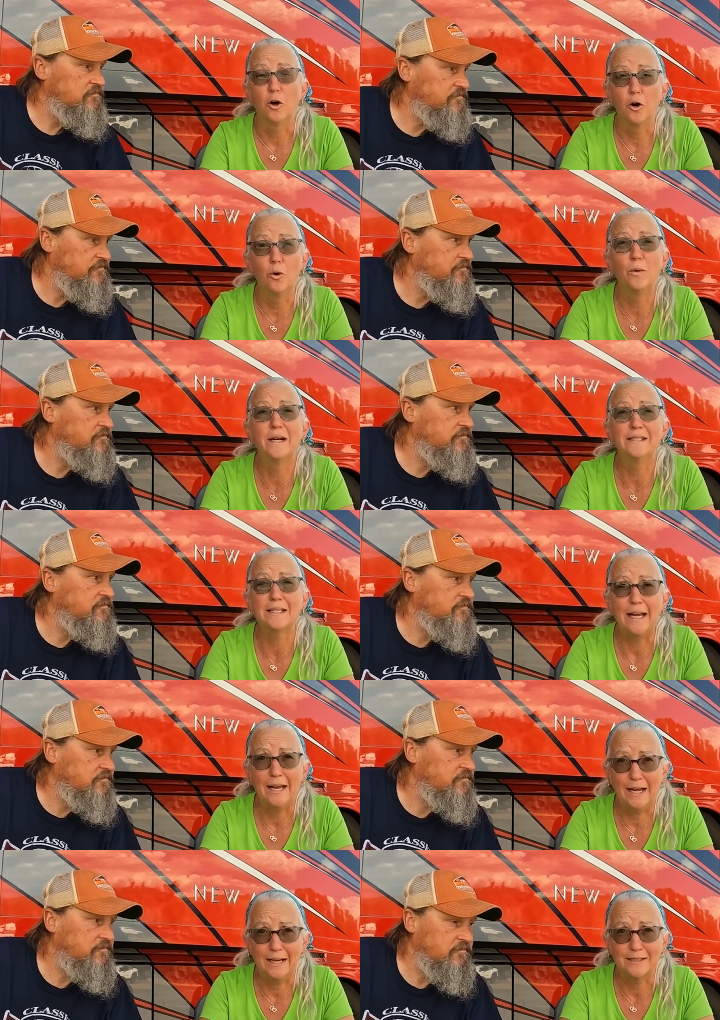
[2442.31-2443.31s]
Speaker 1: always
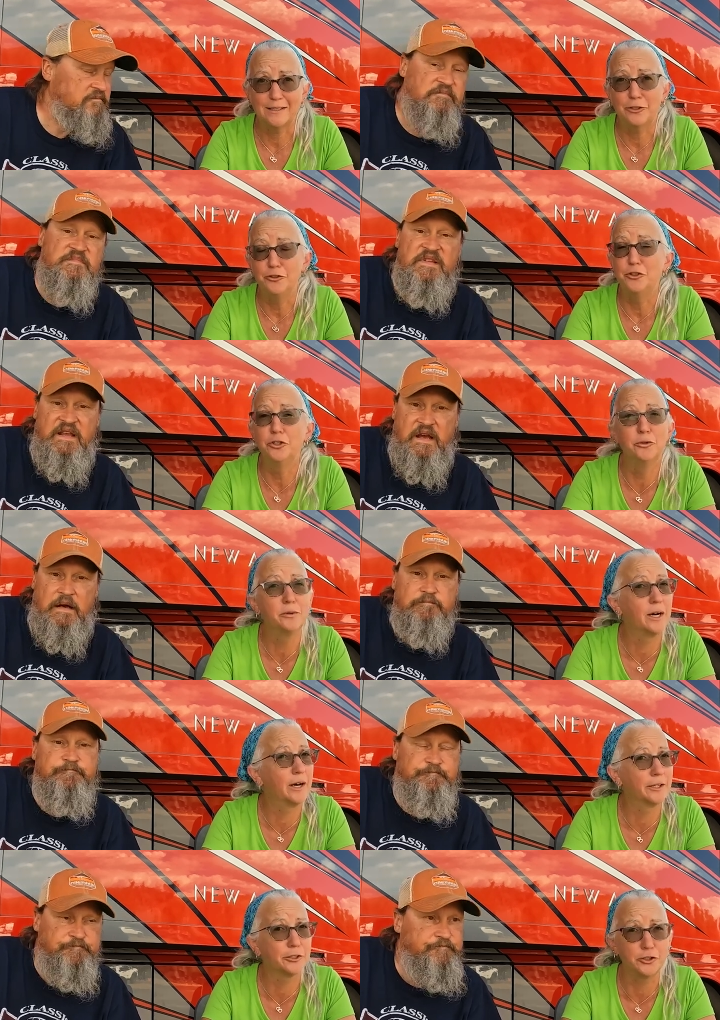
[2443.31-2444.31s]
ask. Do yep.
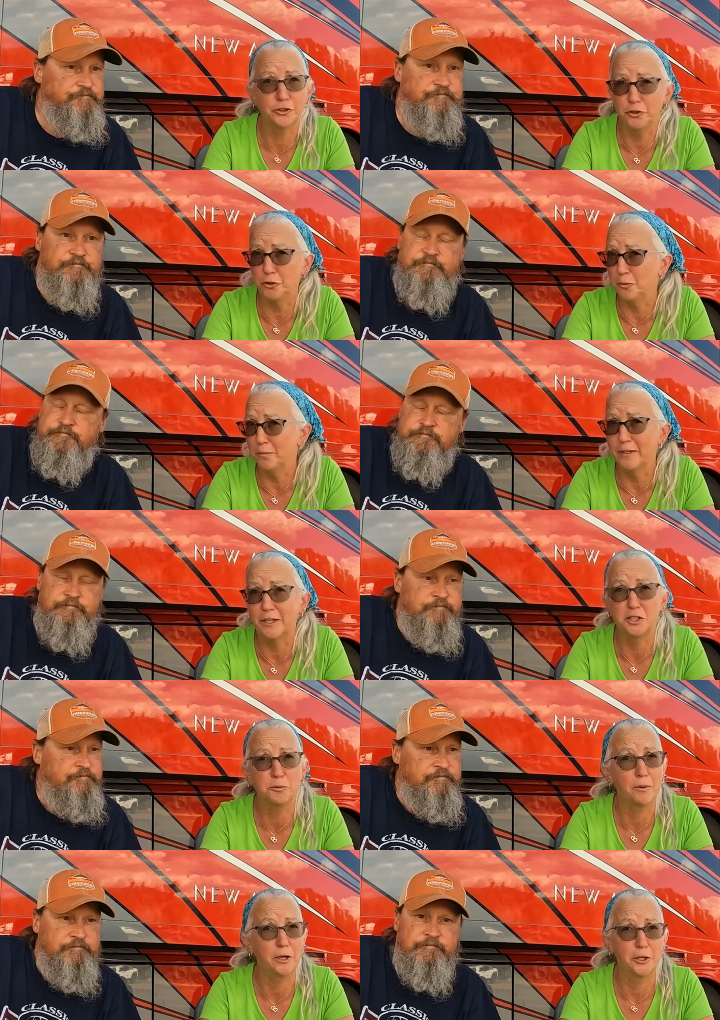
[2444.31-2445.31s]
not assume that
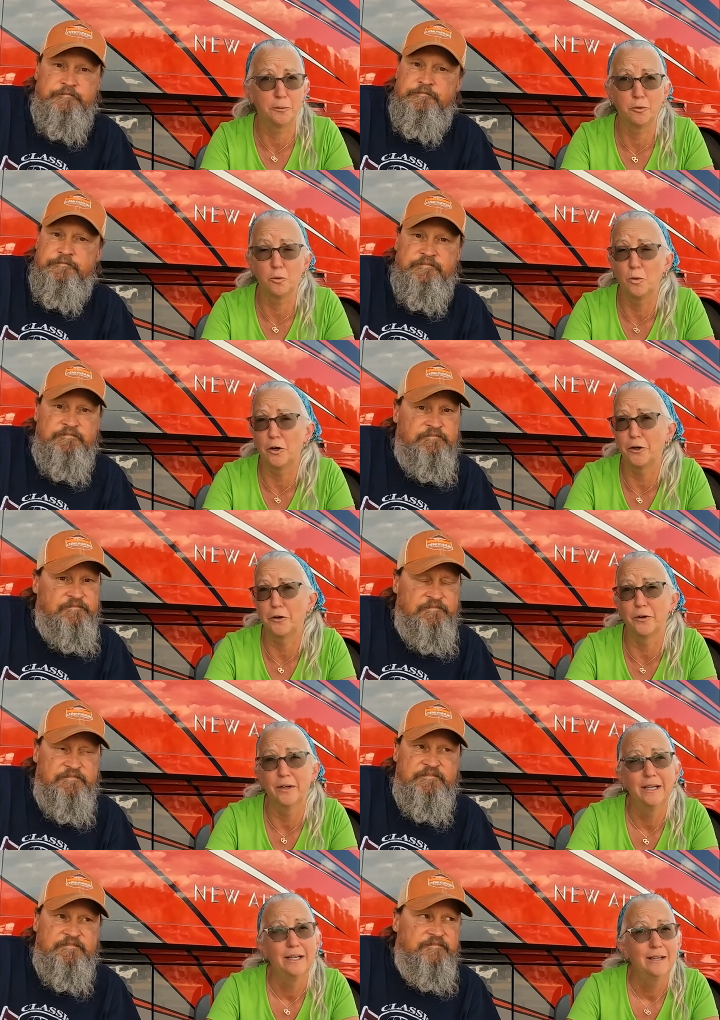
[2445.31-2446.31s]
it's potable
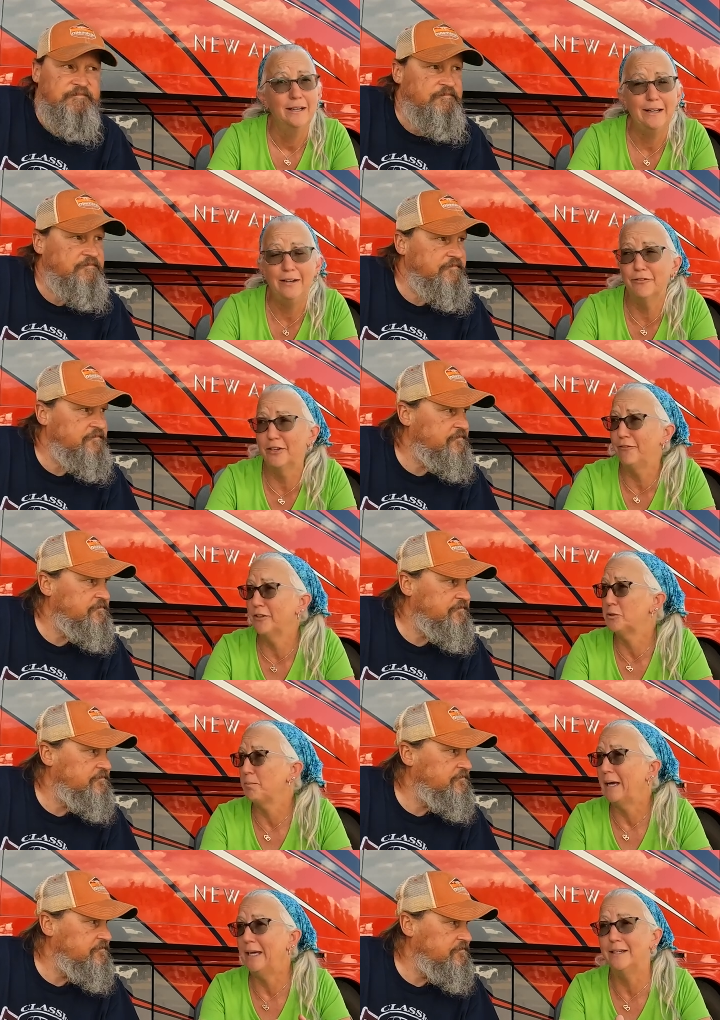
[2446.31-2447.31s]
water even if
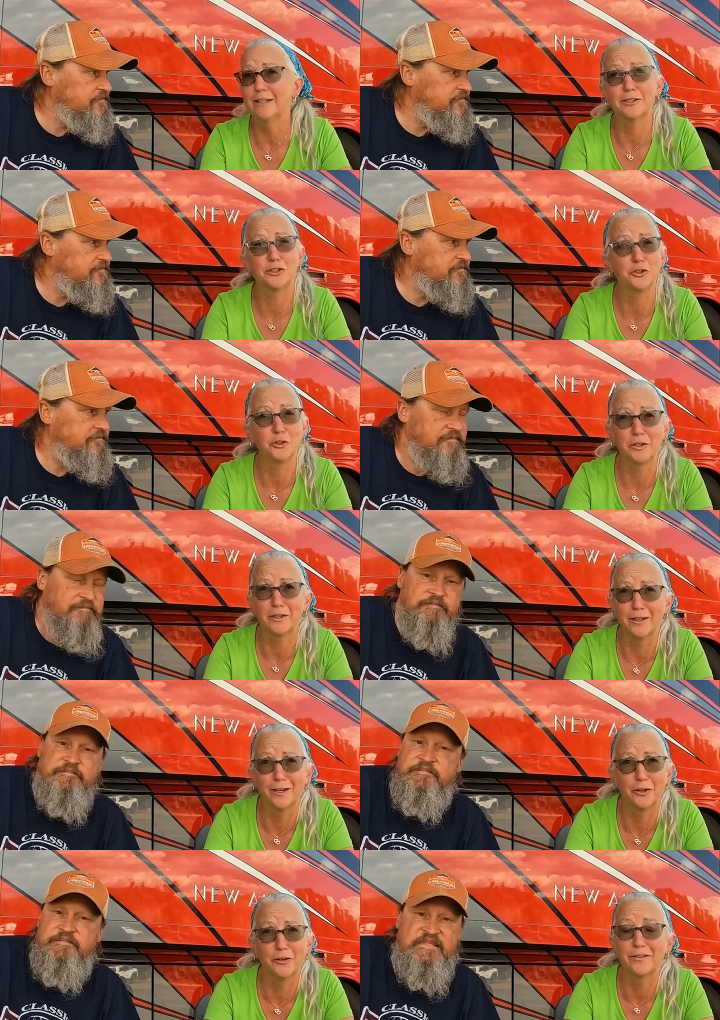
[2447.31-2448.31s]
it's painted a certain
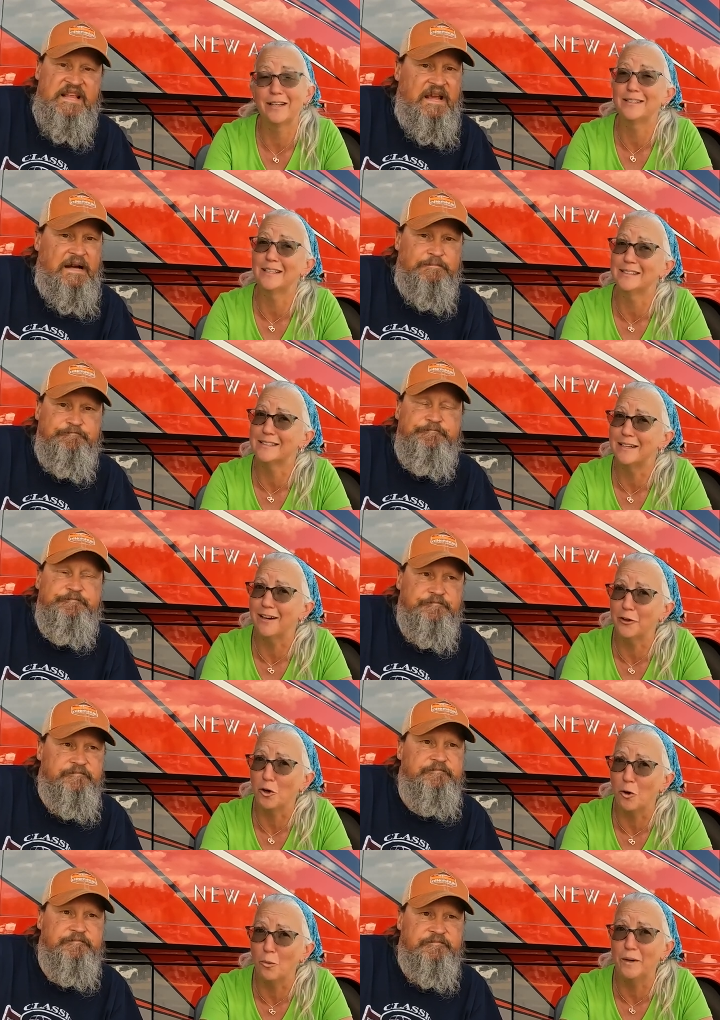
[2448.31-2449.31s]
color, that yep. does not
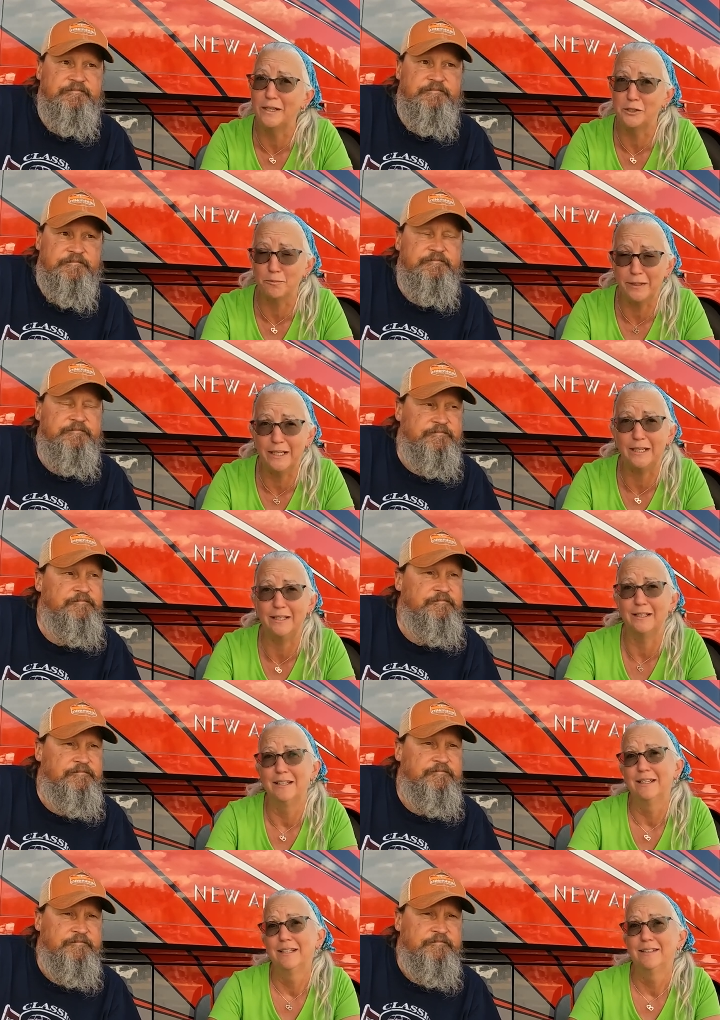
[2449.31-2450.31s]
always
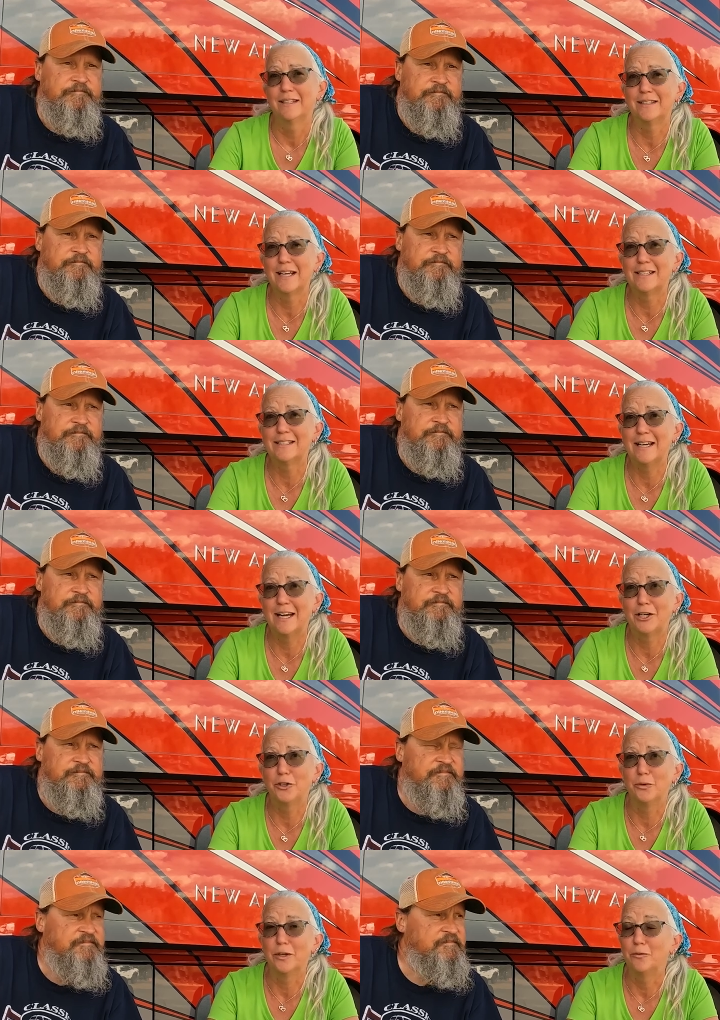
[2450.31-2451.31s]
mean that that's
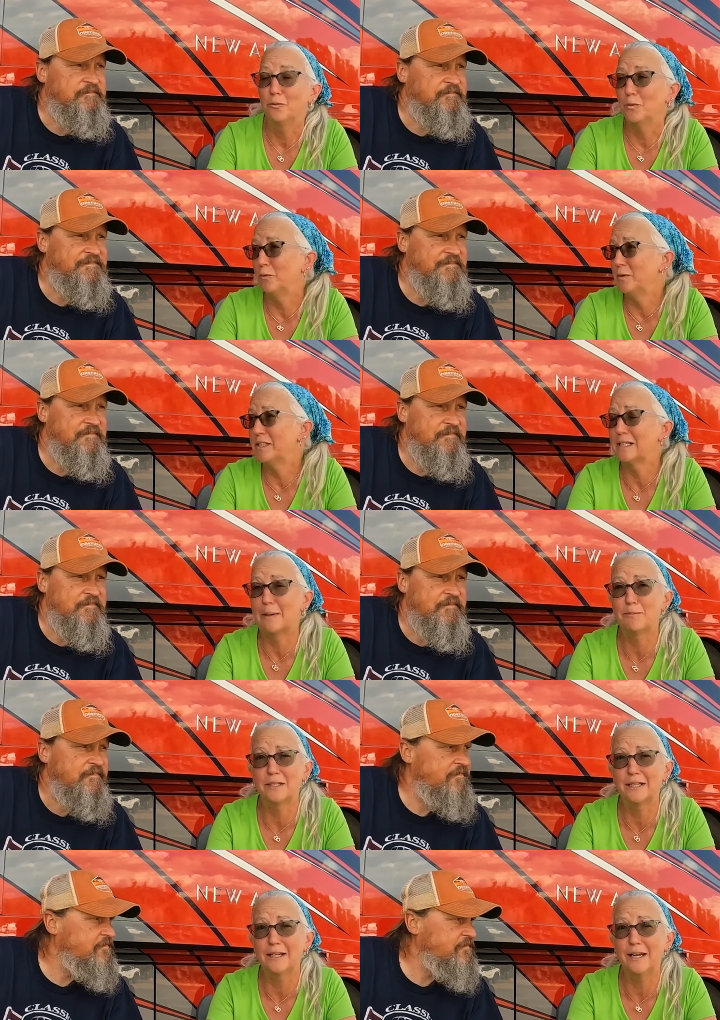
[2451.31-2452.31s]
accurate. When we stopped
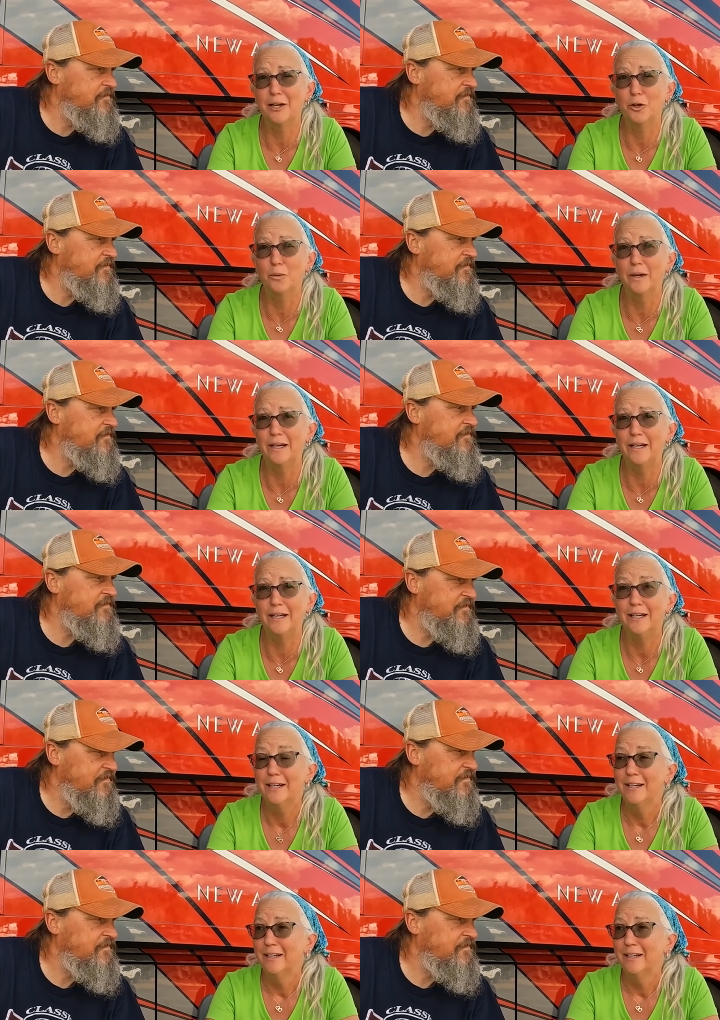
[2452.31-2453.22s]
at the KOA,